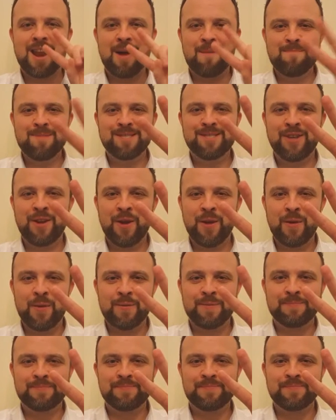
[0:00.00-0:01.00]
Number
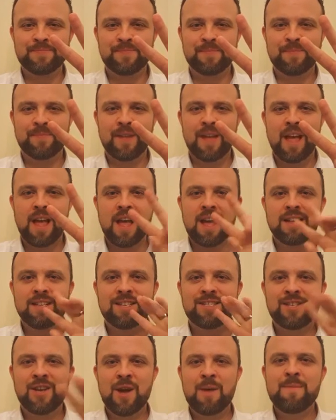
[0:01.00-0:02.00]
2,
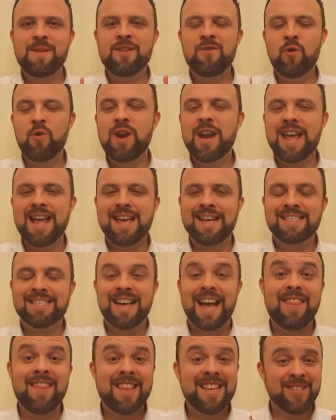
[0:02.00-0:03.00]
determine your
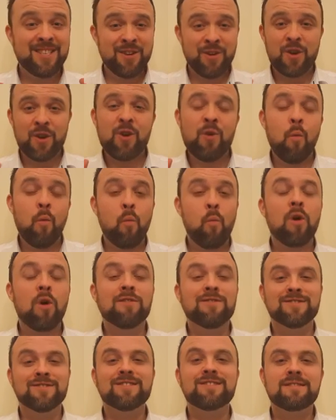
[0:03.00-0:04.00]
needs, and these are not your
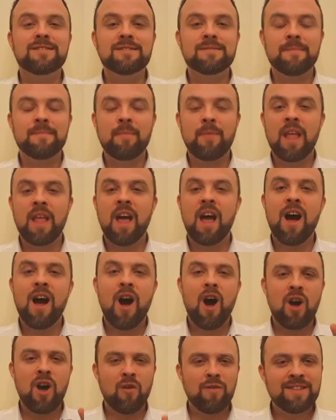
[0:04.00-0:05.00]
wants.
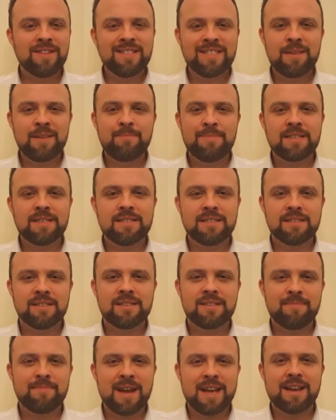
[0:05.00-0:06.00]
I often see
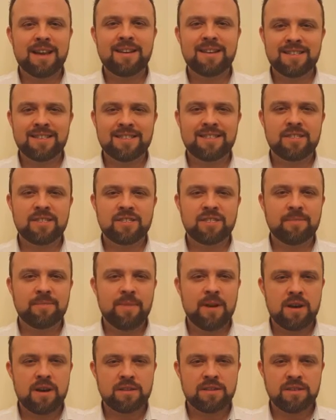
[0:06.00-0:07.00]
businesses making the decision
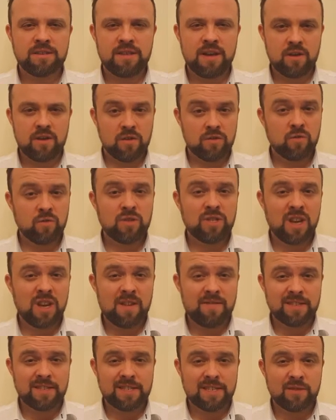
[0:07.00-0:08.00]
to purchase their goods or
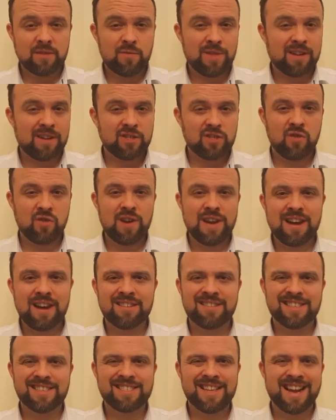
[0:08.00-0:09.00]
services without truly
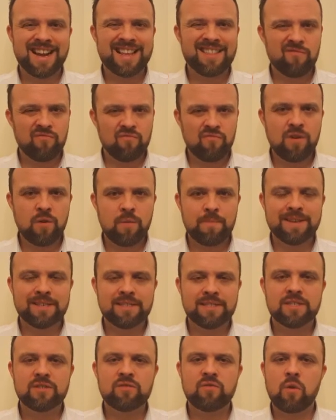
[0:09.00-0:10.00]
understanding the real
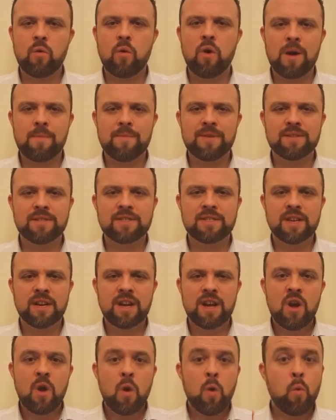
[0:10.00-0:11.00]
business requirements.
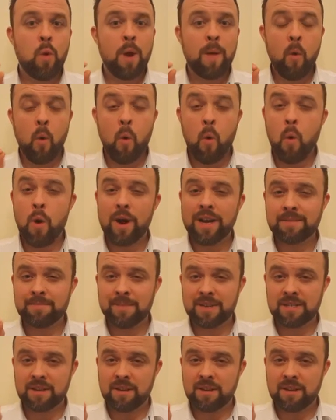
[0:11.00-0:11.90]
We always